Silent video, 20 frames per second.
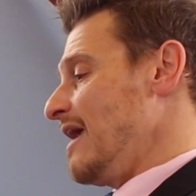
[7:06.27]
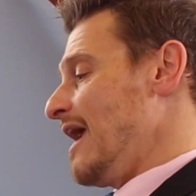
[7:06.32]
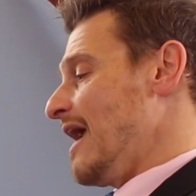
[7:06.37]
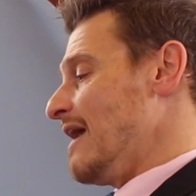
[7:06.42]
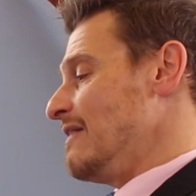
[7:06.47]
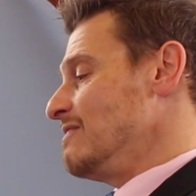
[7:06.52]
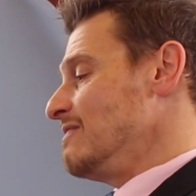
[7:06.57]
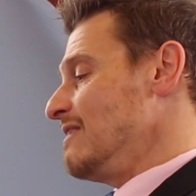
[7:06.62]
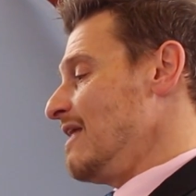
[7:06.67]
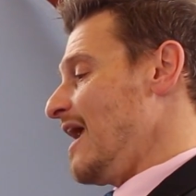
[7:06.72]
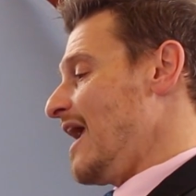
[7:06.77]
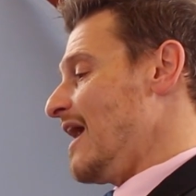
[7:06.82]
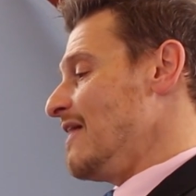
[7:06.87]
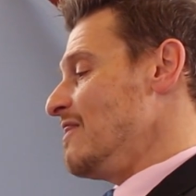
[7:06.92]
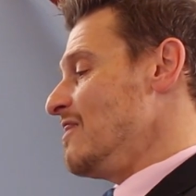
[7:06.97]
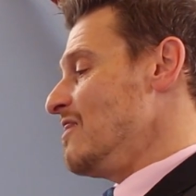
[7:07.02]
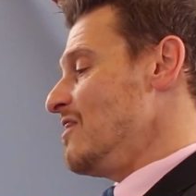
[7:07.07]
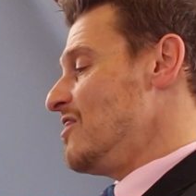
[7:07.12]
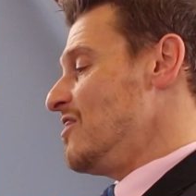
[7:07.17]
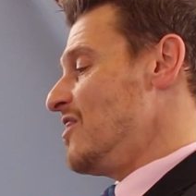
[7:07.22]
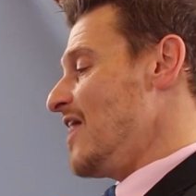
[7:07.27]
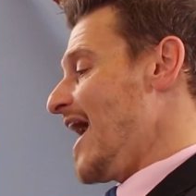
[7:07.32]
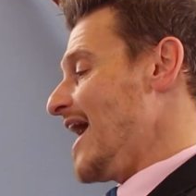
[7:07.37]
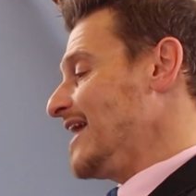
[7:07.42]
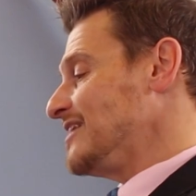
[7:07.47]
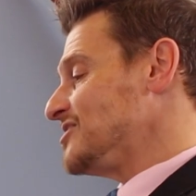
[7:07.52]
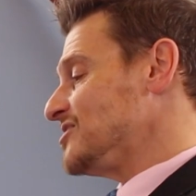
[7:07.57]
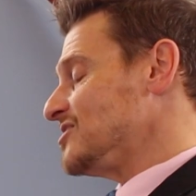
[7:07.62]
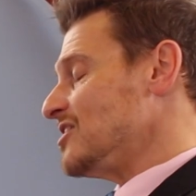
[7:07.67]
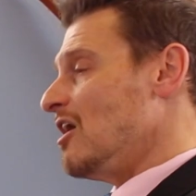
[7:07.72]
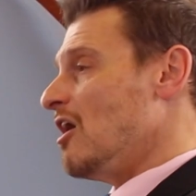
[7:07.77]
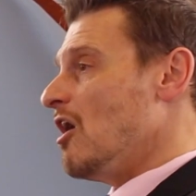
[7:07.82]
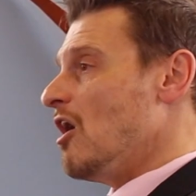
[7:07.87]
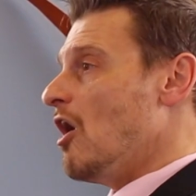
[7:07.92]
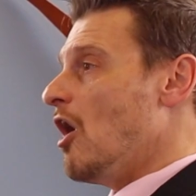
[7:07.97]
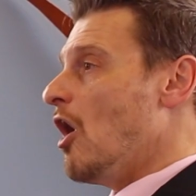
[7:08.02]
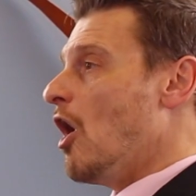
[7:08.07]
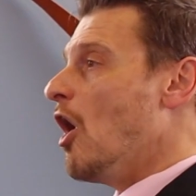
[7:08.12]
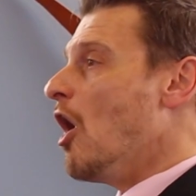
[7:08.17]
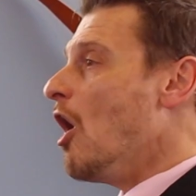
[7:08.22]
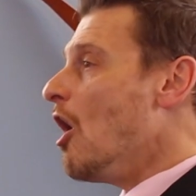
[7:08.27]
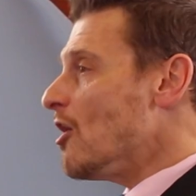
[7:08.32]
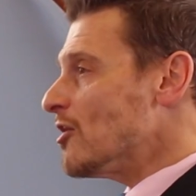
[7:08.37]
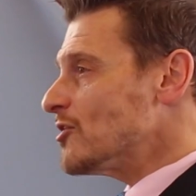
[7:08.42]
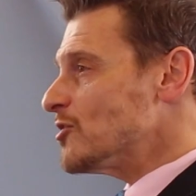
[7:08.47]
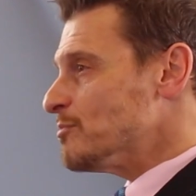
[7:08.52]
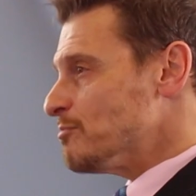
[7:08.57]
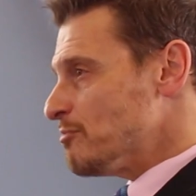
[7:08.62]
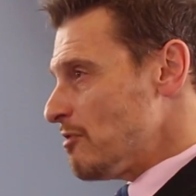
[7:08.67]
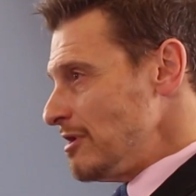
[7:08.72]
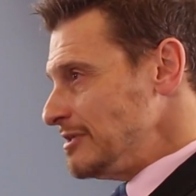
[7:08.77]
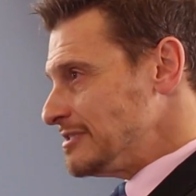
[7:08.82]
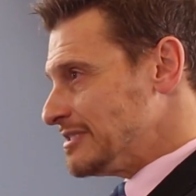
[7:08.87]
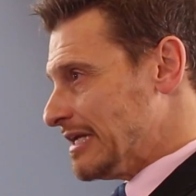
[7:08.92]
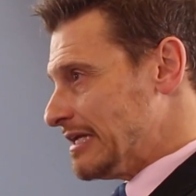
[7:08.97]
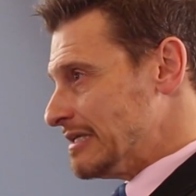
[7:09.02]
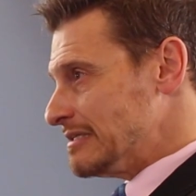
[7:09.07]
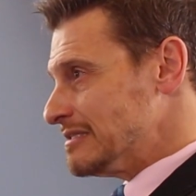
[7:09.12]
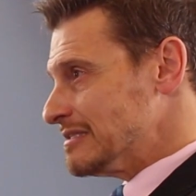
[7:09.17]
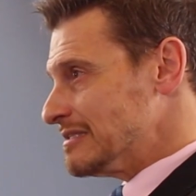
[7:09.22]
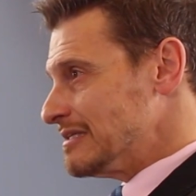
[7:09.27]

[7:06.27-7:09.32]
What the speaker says: And that's a harder process.